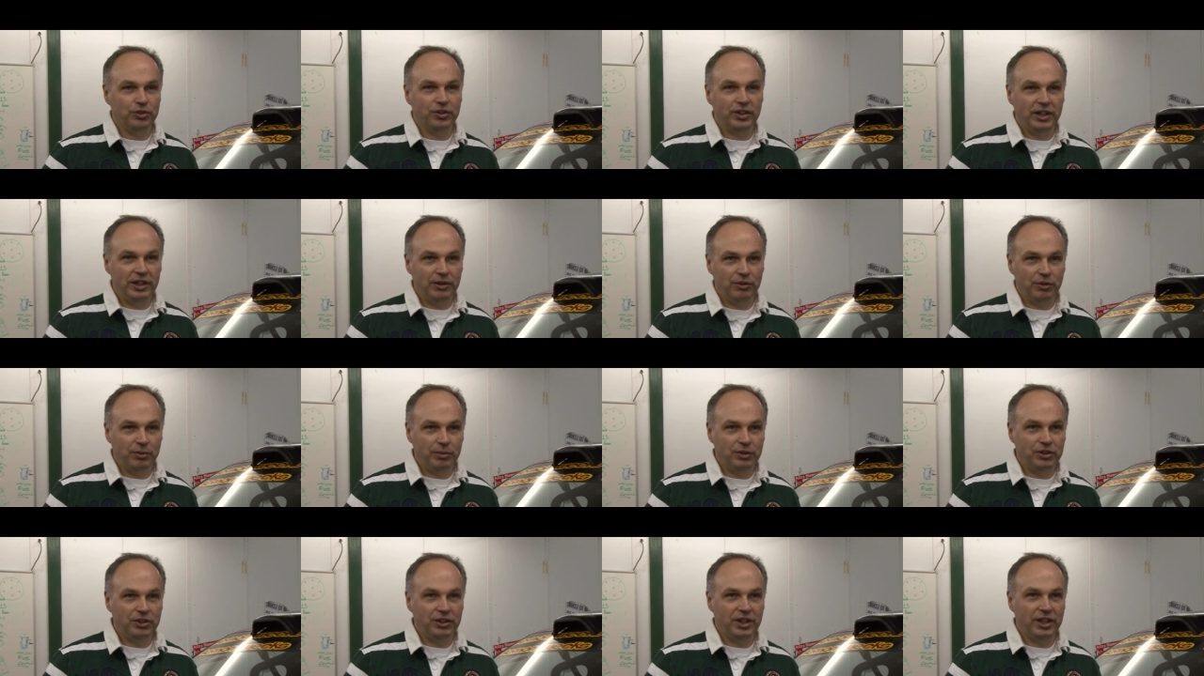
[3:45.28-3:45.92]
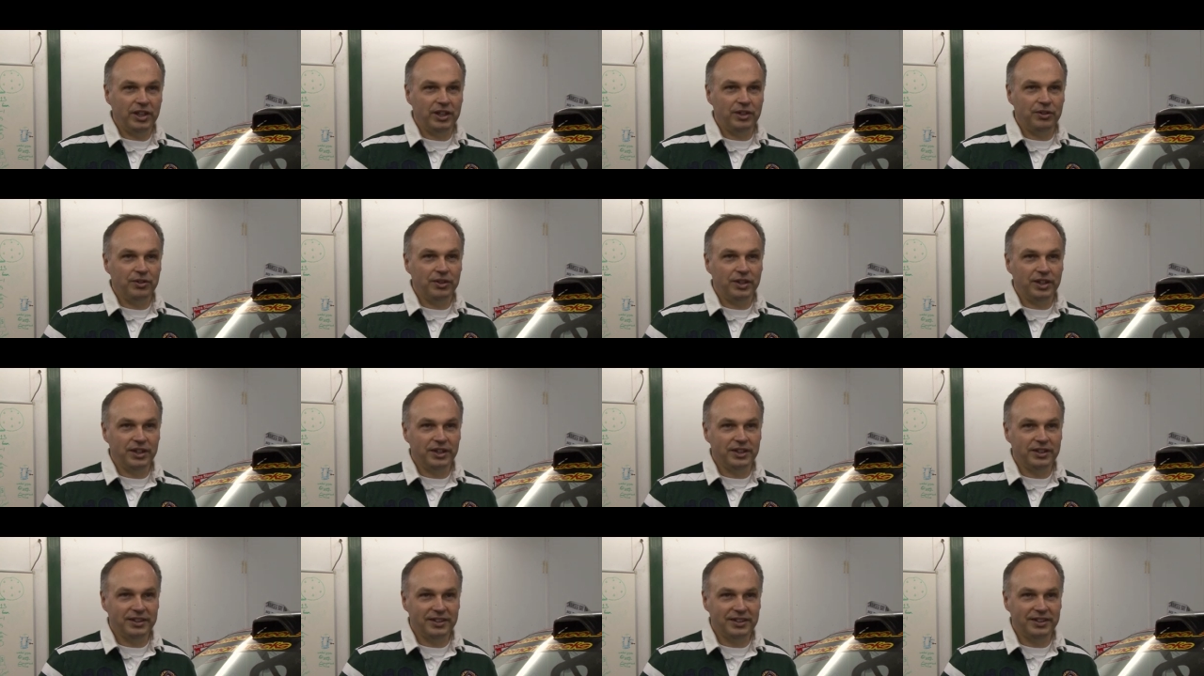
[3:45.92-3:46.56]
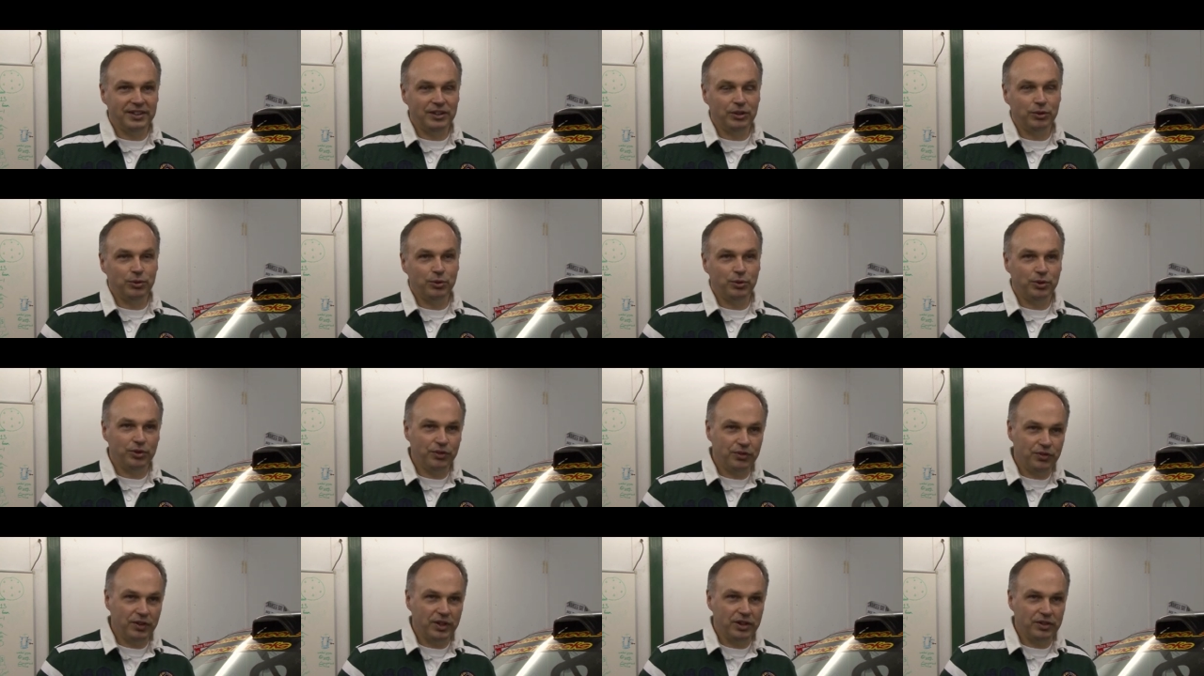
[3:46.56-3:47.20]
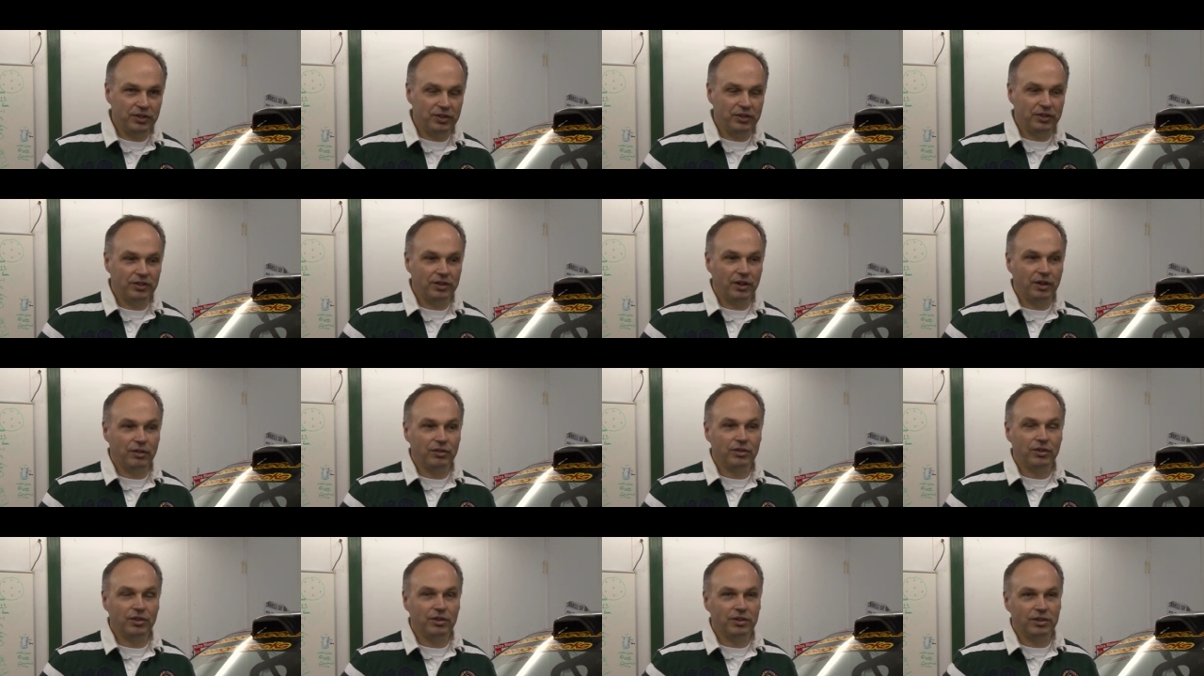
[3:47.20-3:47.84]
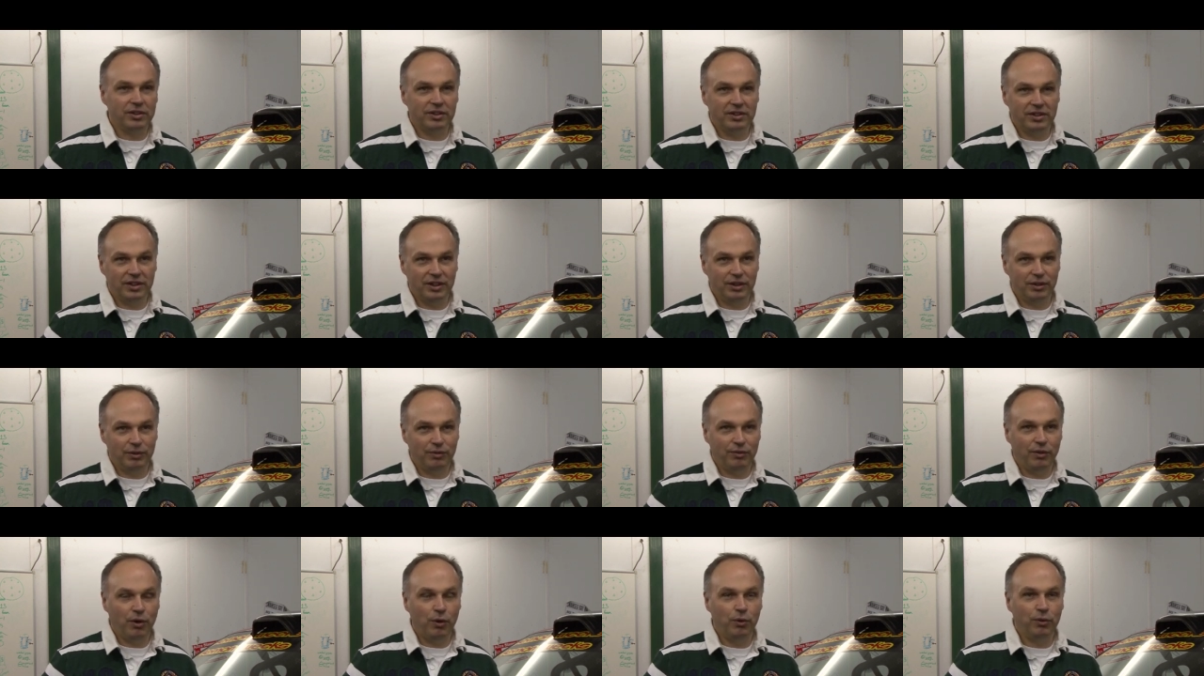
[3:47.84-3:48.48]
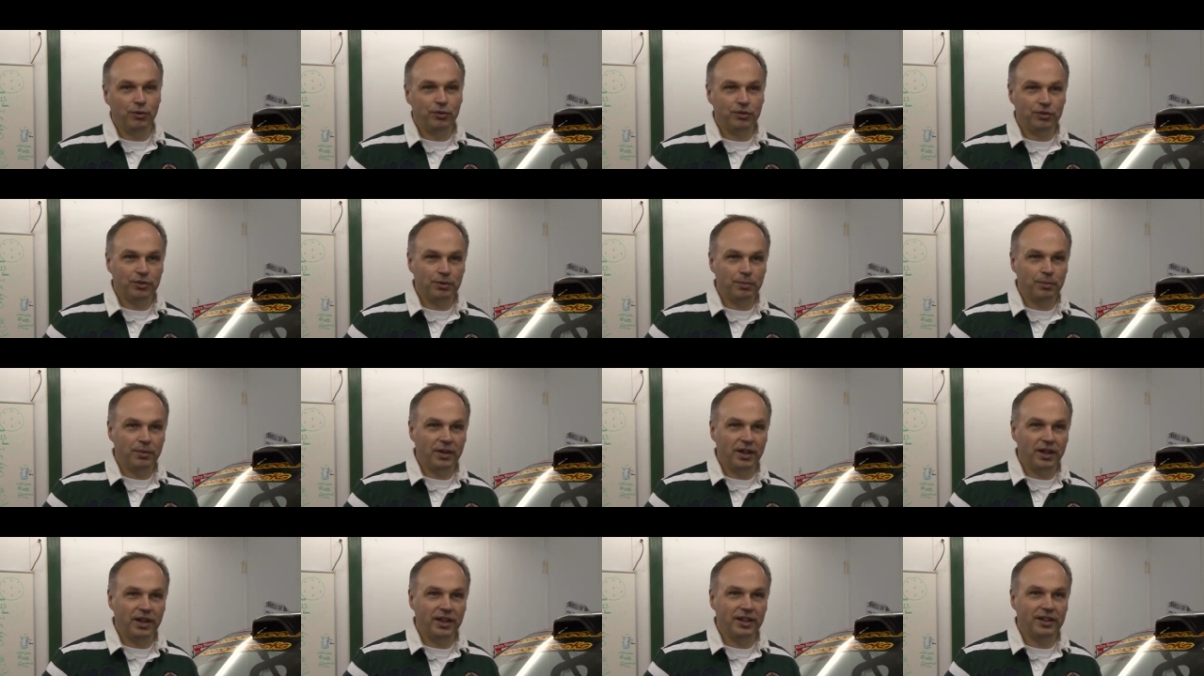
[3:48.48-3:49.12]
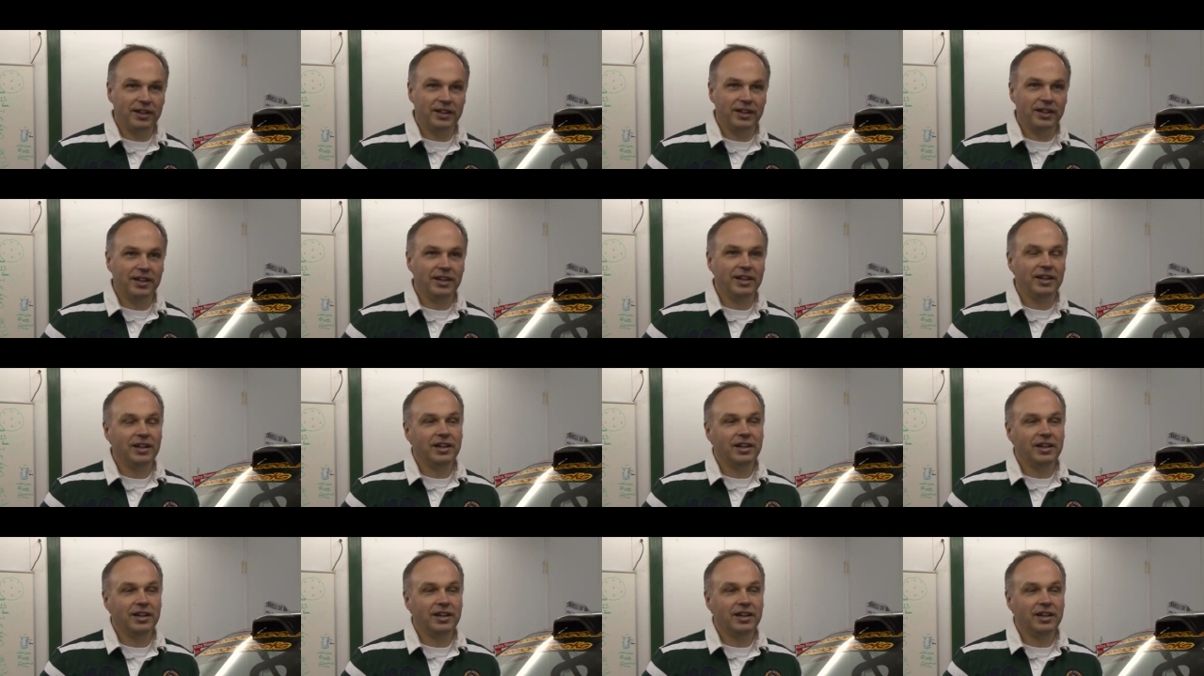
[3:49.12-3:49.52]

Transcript: dealing with machinery and you're always fixing stuff, so it, it evolves from there.